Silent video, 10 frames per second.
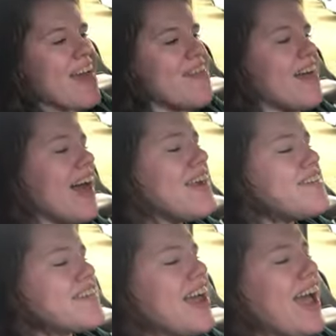
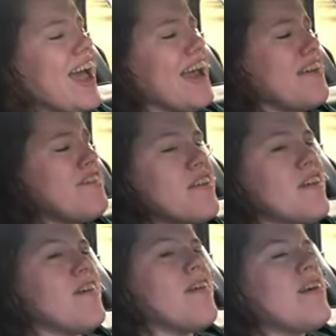This is
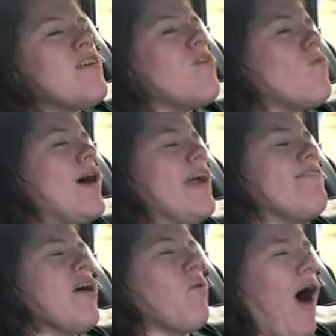one
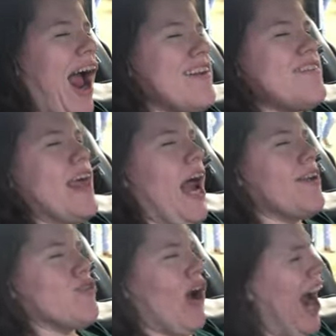of the wines that I
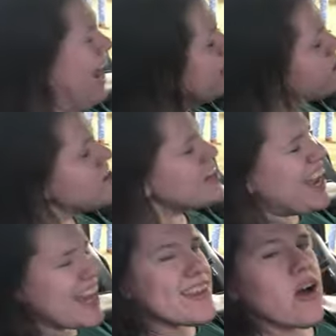tried.
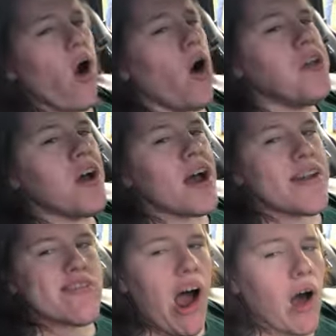It's called
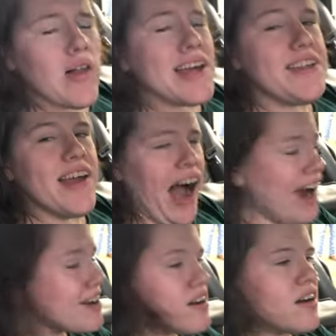Chocolate Duck,
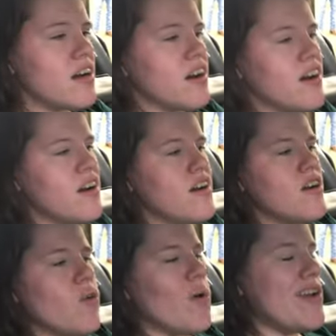
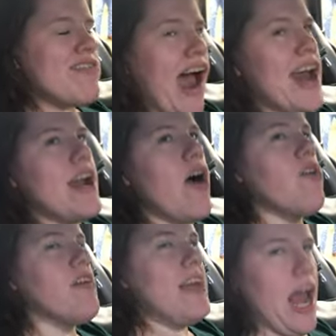which I know
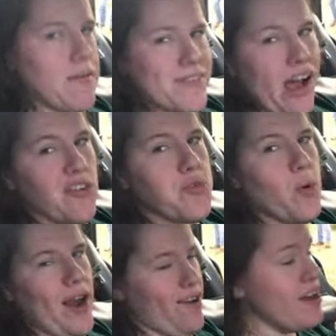the name sounds
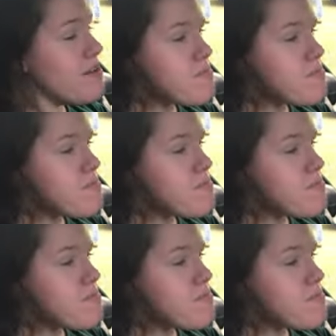weird,